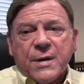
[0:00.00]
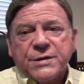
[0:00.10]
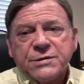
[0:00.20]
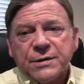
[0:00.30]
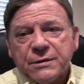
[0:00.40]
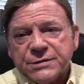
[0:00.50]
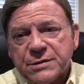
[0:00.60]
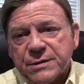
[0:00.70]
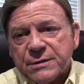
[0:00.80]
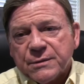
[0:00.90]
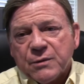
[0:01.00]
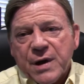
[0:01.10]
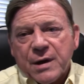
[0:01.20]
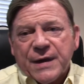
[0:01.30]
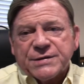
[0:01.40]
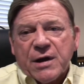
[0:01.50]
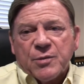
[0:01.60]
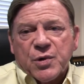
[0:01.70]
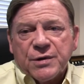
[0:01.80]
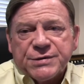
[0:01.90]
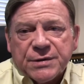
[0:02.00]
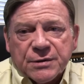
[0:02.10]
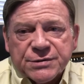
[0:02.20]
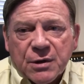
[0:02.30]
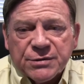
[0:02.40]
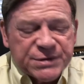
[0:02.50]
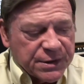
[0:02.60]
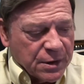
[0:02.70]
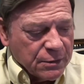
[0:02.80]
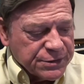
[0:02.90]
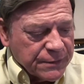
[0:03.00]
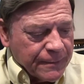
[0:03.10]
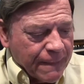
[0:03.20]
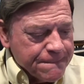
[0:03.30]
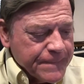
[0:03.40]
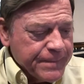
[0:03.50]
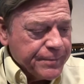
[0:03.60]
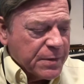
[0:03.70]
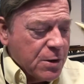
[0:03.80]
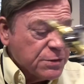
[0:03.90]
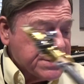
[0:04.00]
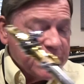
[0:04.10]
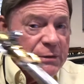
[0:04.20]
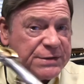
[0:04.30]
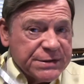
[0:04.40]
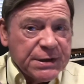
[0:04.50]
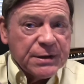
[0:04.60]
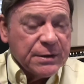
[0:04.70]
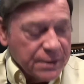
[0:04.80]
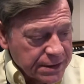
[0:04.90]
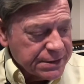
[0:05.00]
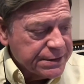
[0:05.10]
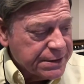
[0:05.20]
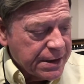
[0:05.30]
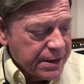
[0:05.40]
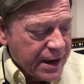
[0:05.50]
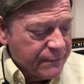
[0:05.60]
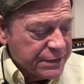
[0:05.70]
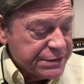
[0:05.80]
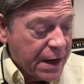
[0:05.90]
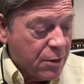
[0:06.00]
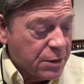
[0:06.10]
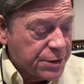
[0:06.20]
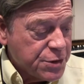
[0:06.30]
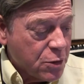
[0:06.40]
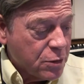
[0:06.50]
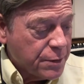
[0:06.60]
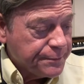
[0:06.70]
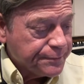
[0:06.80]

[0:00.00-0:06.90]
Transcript: So those are the way, that's how I'm producing those ghosted notes. Ghosted notes still, as I say, have a sound, a tone.